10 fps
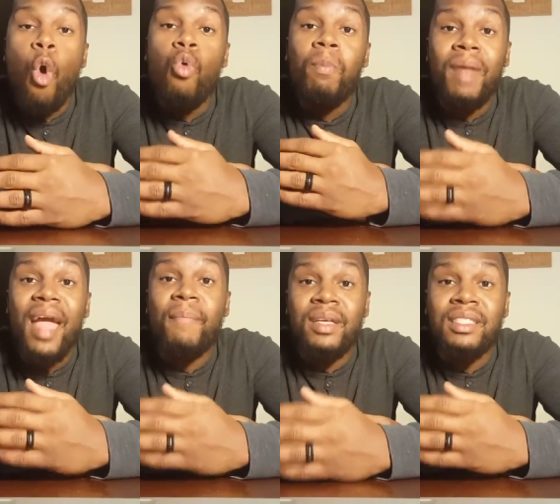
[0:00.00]
own
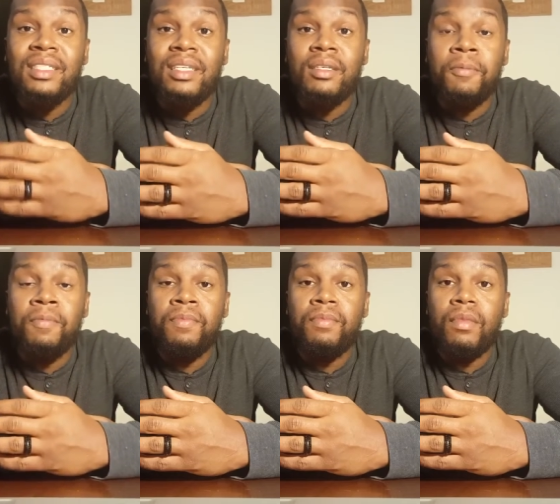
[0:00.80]
black businesses,
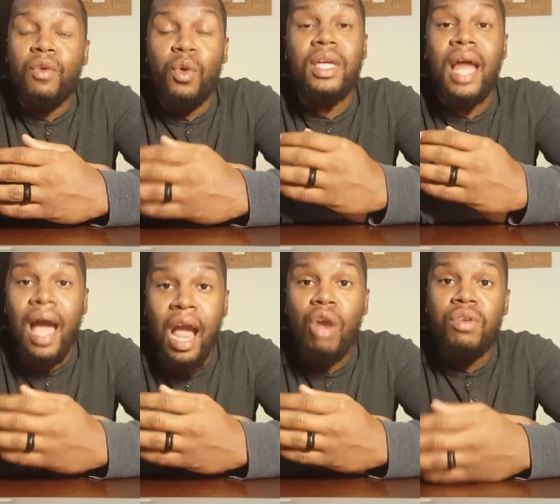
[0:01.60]
if we can
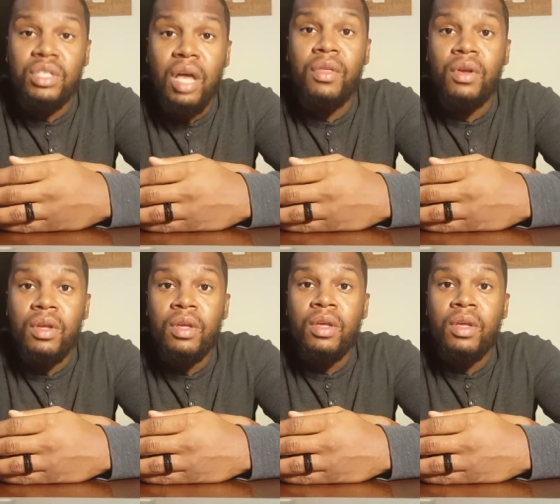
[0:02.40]
hire each other,